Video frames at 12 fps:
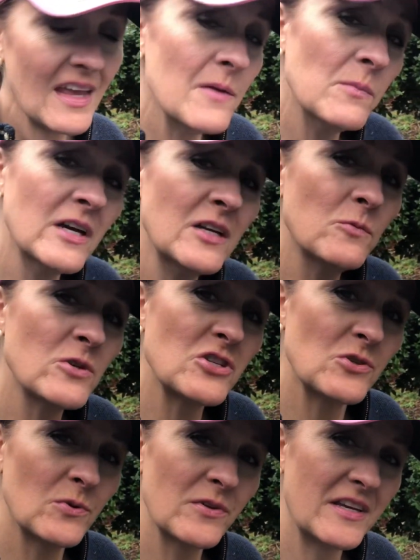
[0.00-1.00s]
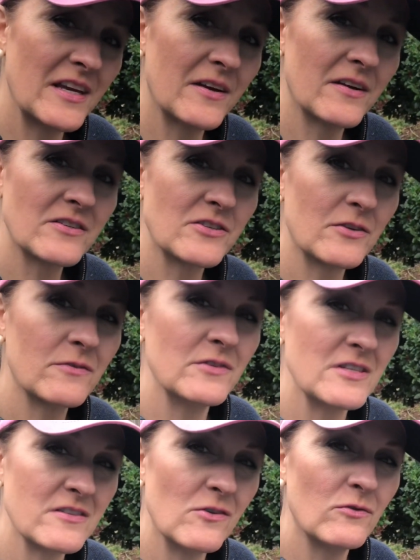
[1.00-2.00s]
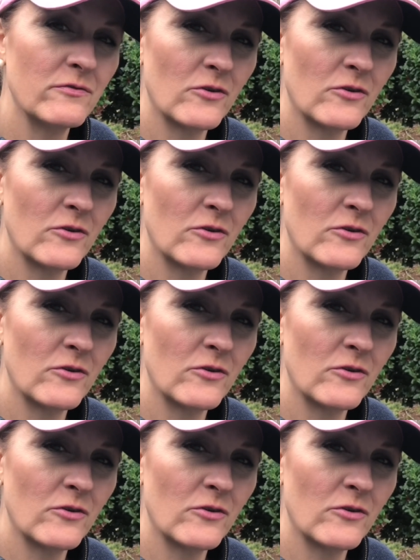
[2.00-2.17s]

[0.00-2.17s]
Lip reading: and we're going to restore the character of this old